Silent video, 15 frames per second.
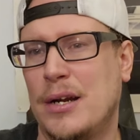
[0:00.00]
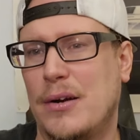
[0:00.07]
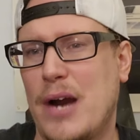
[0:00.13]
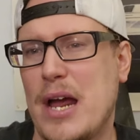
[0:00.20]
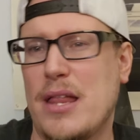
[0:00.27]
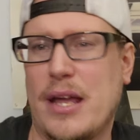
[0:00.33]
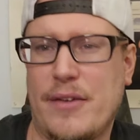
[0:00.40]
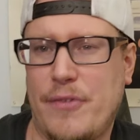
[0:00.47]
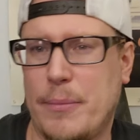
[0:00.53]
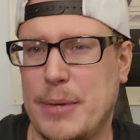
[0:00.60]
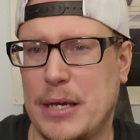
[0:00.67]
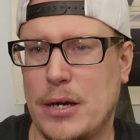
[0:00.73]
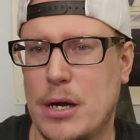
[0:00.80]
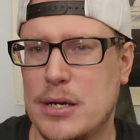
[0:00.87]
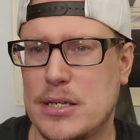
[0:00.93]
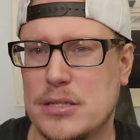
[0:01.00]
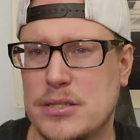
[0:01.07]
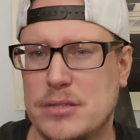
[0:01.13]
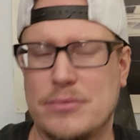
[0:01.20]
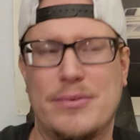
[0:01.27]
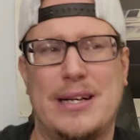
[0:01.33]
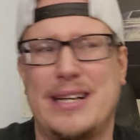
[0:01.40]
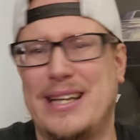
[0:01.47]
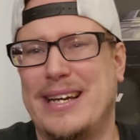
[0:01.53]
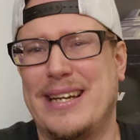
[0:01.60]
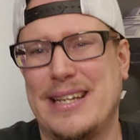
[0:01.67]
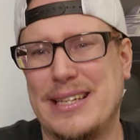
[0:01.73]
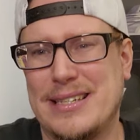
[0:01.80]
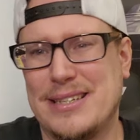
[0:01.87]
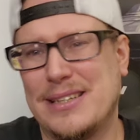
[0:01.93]
right? Like, if I'm being honest,
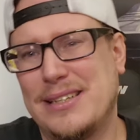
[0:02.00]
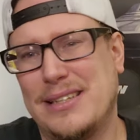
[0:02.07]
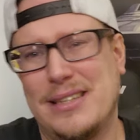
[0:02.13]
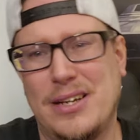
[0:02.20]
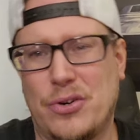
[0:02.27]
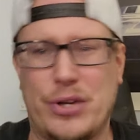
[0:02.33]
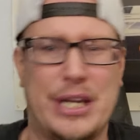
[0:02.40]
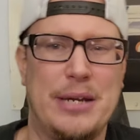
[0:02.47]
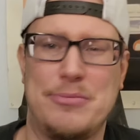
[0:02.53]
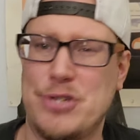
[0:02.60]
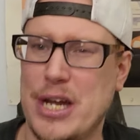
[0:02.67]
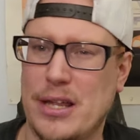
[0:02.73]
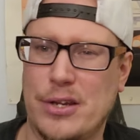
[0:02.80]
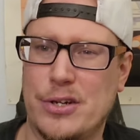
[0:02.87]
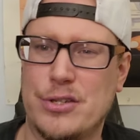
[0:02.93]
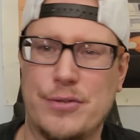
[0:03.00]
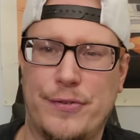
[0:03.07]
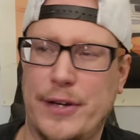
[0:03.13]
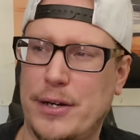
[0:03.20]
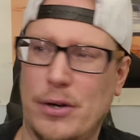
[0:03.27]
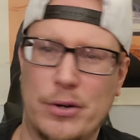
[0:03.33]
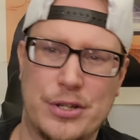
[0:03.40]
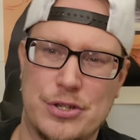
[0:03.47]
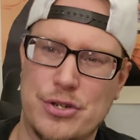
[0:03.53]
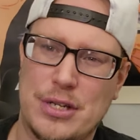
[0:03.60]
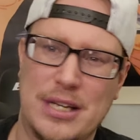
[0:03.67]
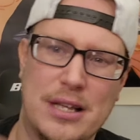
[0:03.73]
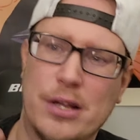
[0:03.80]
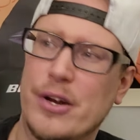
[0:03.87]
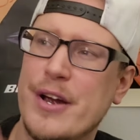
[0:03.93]
keep Jalen Hood-Schifino because you
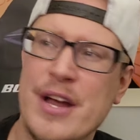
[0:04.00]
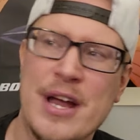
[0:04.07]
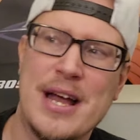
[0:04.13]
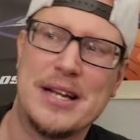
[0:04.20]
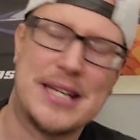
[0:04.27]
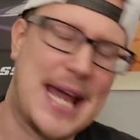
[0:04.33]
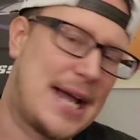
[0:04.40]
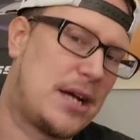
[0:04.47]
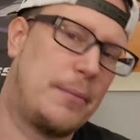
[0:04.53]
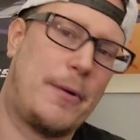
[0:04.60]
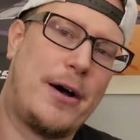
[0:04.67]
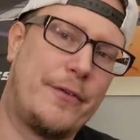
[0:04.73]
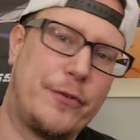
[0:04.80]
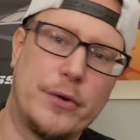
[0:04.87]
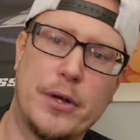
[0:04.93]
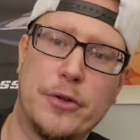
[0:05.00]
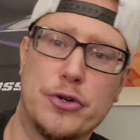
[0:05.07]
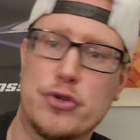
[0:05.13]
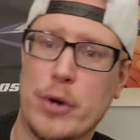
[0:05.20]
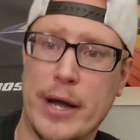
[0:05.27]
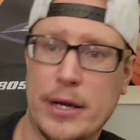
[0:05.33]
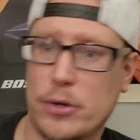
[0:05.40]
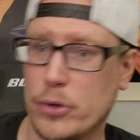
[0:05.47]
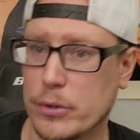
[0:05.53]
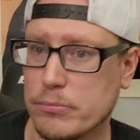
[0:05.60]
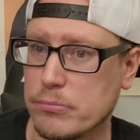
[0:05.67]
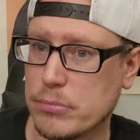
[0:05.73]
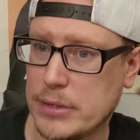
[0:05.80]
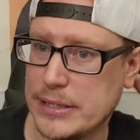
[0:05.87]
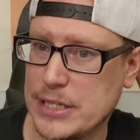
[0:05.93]
can either tack him on for another trade
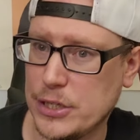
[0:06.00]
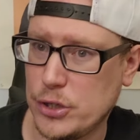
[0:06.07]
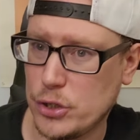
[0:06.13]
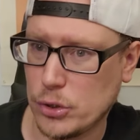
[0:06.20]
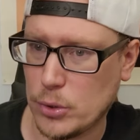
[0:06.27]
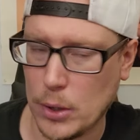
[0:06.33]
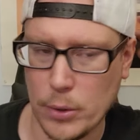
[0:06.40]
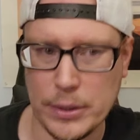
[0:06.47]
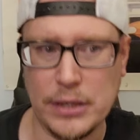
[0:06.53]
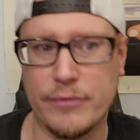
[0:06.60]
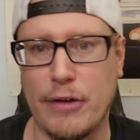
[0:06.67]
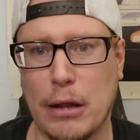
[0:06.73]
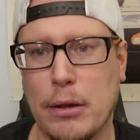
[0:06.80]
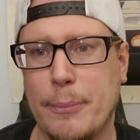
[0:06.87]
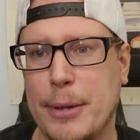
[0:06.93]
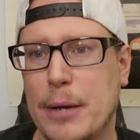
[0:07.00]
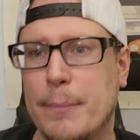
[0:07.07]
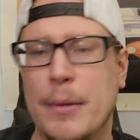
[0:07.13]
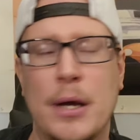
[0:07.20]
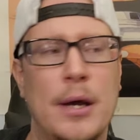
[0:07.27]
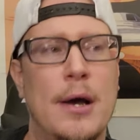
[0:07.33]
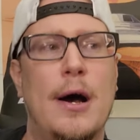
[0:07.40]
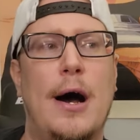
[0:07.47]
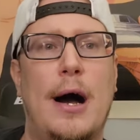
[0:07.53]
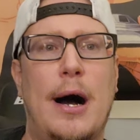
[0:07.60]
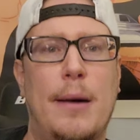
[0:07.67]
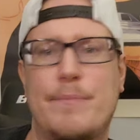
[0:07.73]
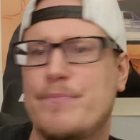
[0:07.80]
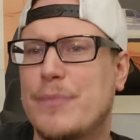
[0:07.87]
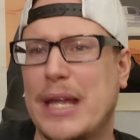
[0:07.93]
or continue to grow and develop him.
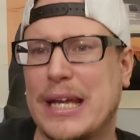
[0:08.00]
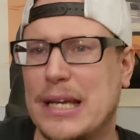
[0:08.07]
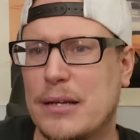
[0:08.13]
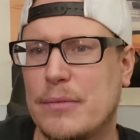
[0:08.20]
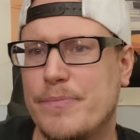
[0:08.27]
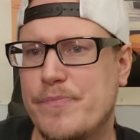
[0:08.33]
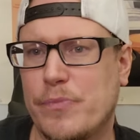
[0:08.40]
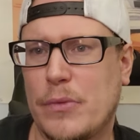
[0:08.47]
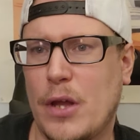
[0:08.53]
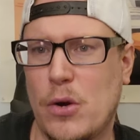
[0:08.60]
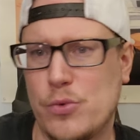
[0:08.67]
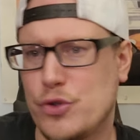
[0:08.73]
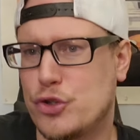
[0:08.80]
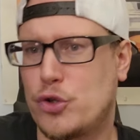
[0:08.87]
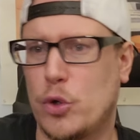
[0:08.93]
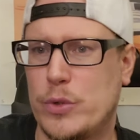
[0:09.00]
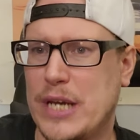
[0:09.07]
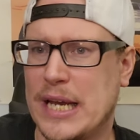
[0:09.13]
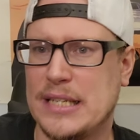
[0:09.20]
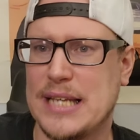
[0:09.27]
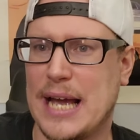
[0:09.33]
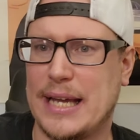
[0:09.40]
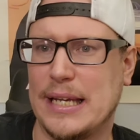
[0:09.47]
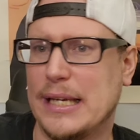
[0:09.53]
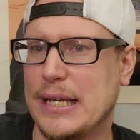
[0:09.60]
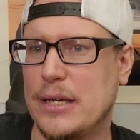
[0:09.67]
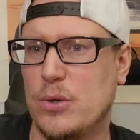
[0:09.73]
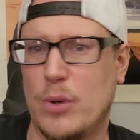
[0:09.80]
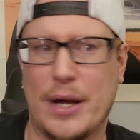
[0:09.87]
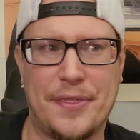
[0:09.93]
And, you know, just go take Zach
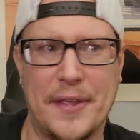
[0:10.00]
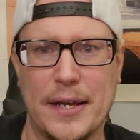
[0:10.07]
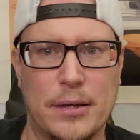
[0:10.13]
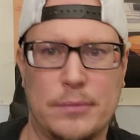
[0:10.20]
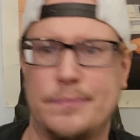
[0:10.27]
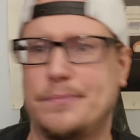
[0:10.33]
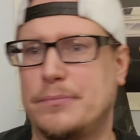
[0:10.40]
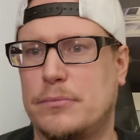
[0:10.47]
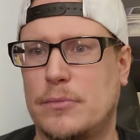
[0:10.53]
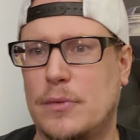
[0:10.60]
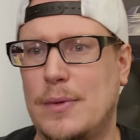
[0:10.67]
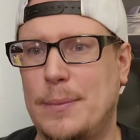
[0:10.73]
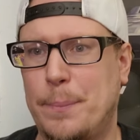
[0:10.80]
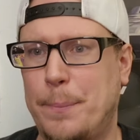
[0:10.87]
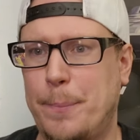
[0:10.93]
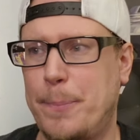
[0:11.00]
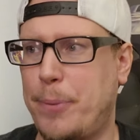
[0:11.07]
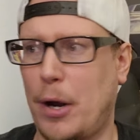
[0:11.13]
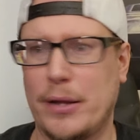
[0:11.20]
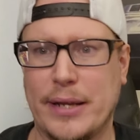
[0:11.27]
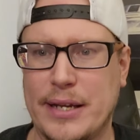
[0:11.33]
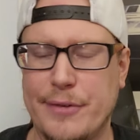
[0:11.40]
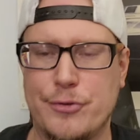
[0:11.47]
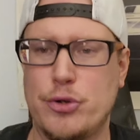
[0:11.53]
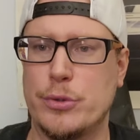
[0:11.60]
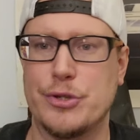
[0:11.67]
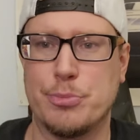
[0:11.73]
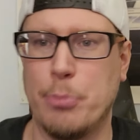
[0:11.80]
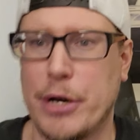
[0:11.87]
Edey, who I think probably gives you as